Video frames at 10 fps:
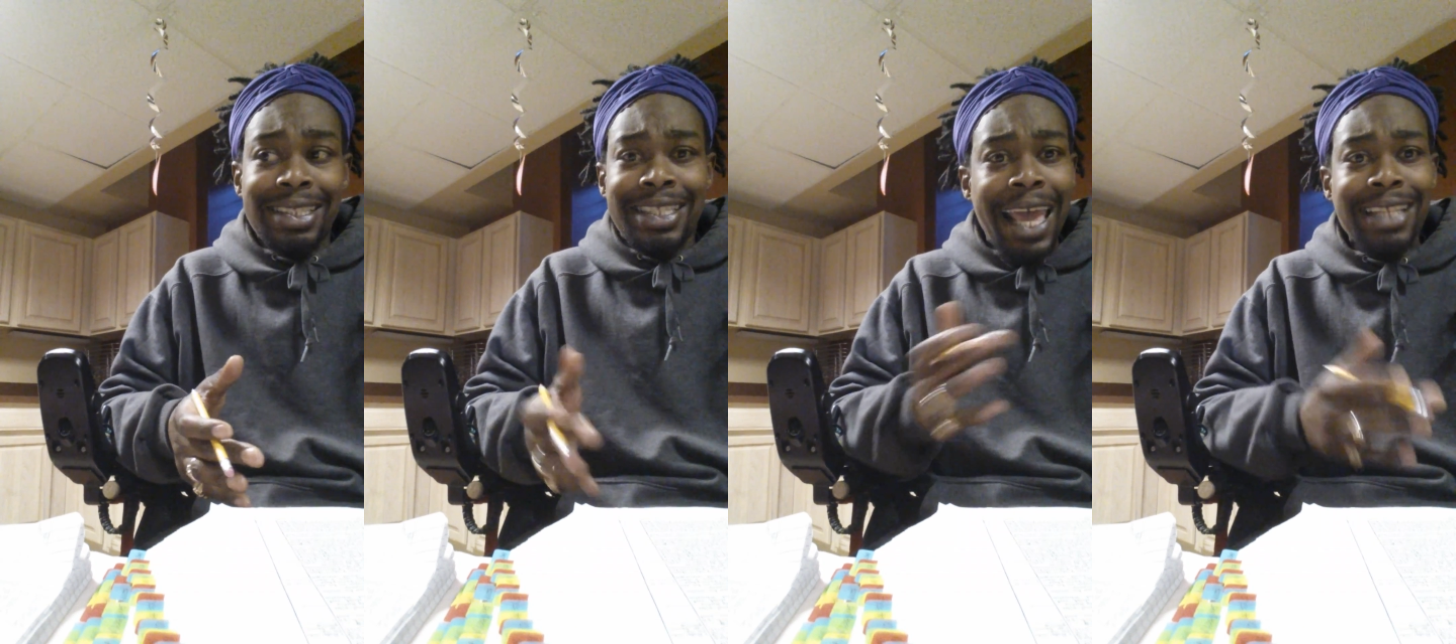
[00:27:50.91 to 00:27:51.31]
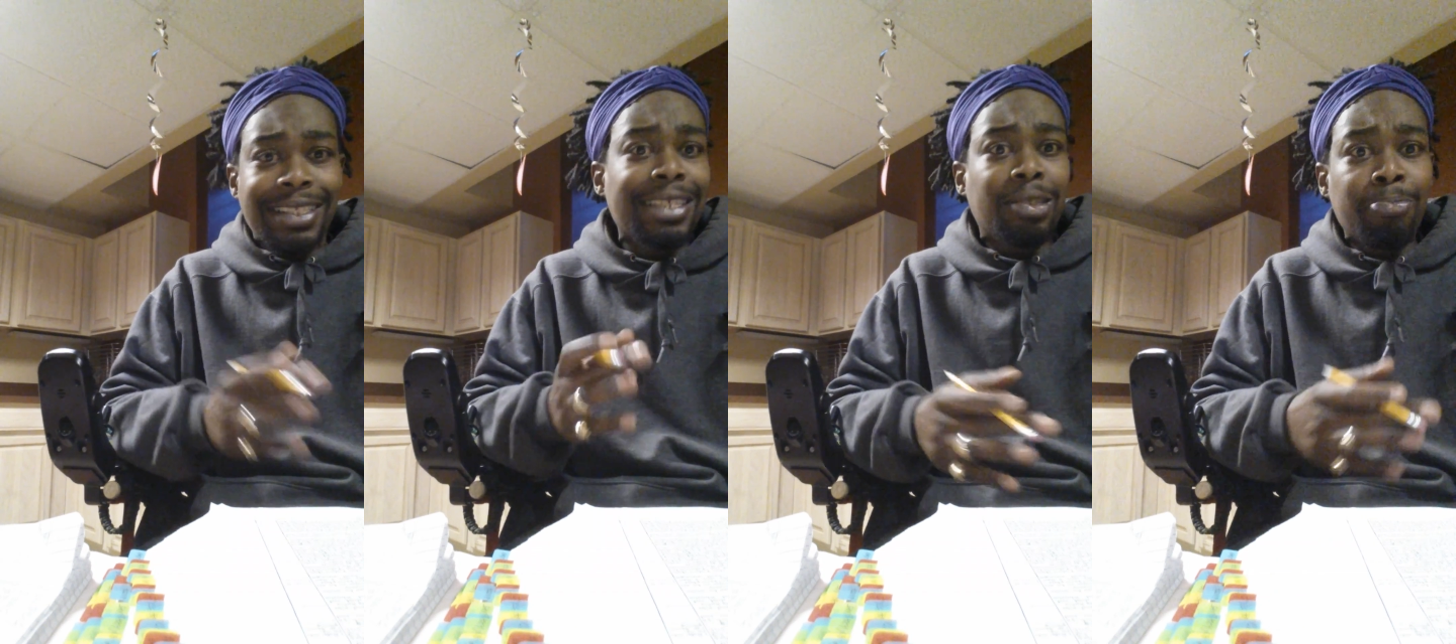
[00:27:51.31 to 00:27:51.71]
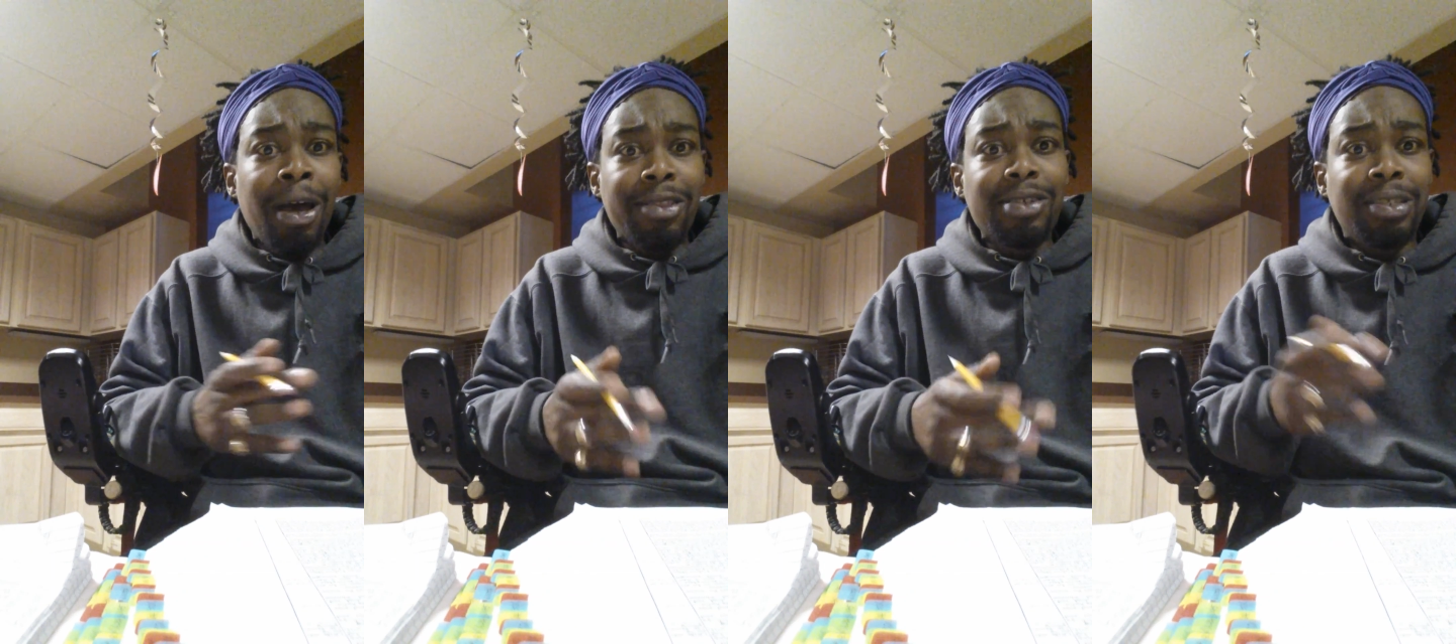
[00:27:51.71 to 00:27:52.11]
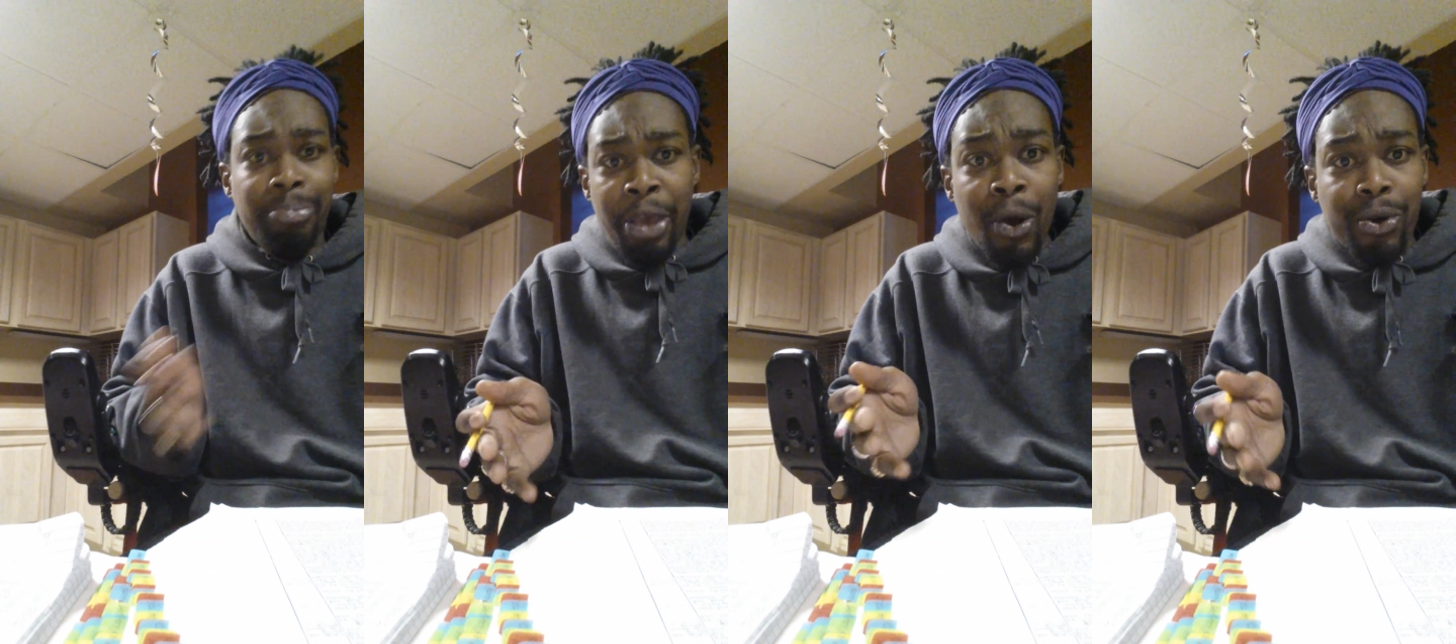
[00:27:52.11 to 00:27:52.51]
That's its mother's
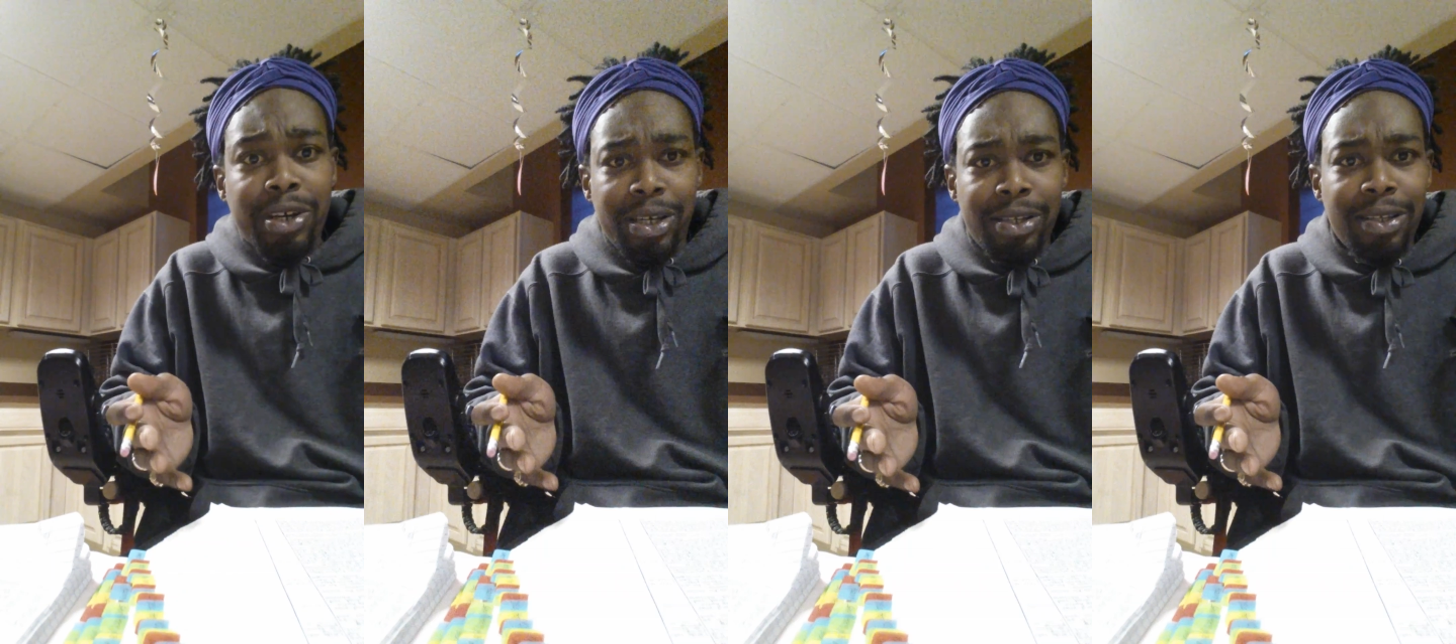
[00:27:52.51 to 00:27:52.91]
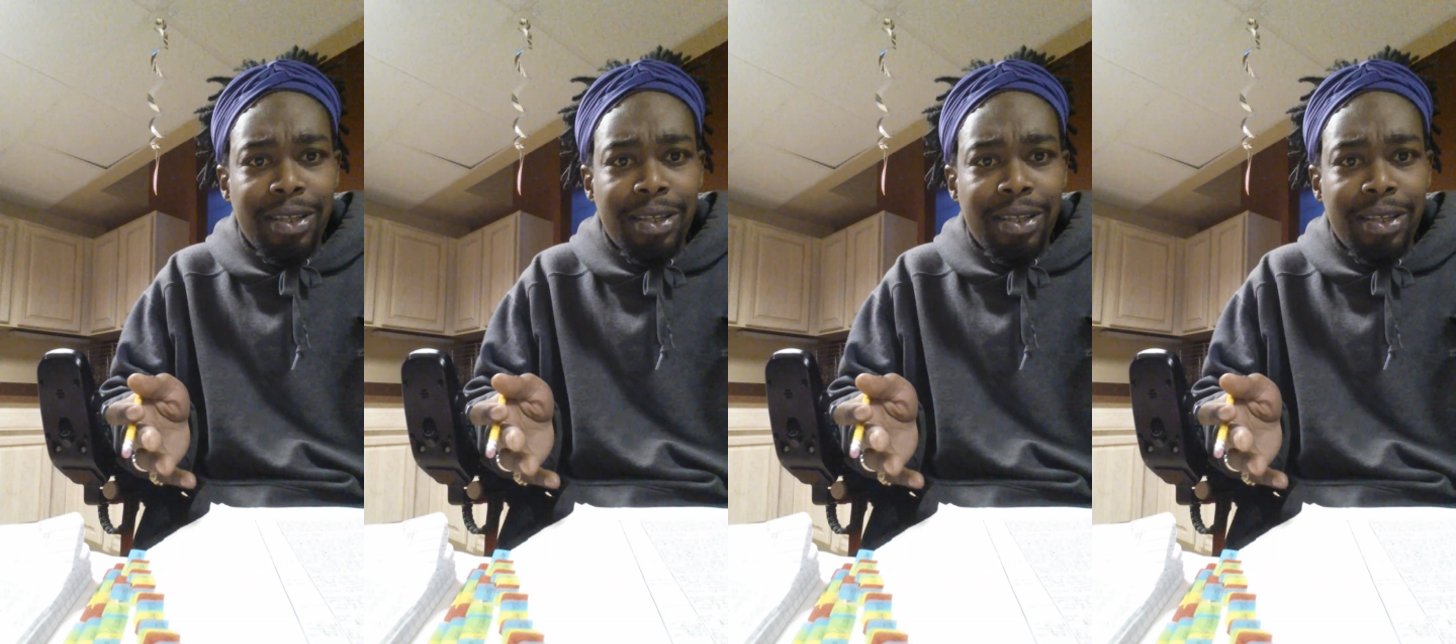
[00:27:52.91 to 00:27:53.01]
milk